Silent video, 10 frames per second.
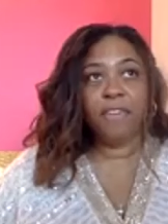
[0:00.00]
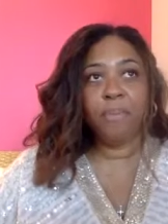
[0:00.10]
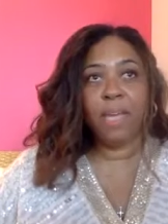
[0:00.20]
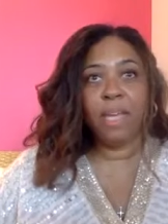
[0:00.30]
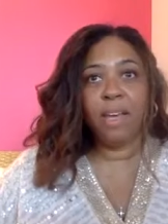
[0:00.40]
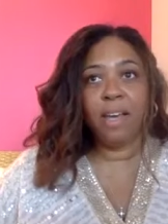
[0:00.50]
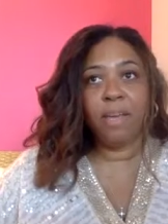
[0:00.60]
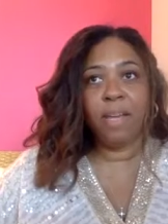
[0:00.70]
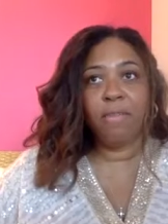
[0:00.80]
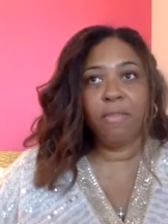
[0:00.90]
me, I
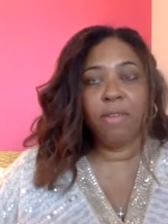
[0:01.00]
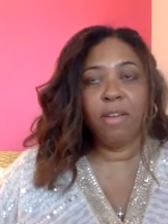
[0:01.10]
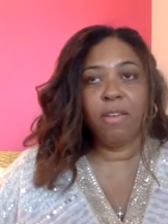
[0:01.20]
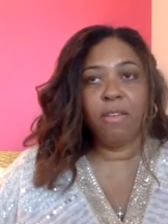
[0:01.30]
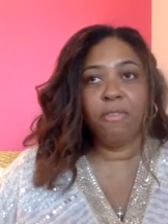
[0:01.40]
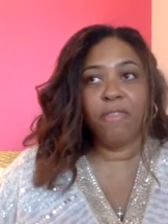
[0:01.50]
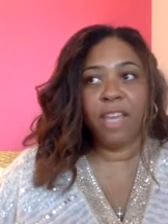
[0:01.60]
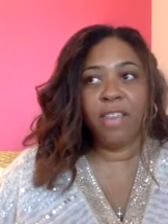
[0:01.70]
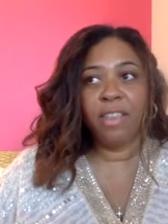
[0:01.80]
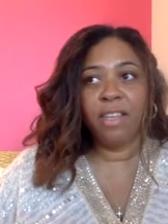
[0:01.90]
mean,
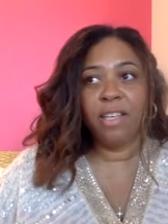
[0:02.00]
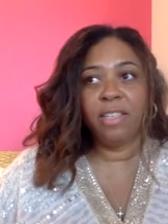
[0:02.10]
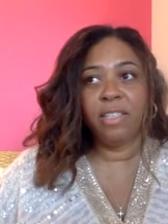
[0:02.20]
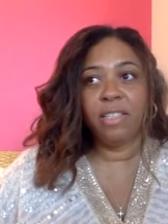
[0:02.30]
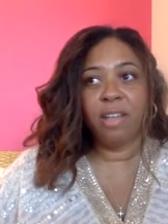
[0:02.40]
faith is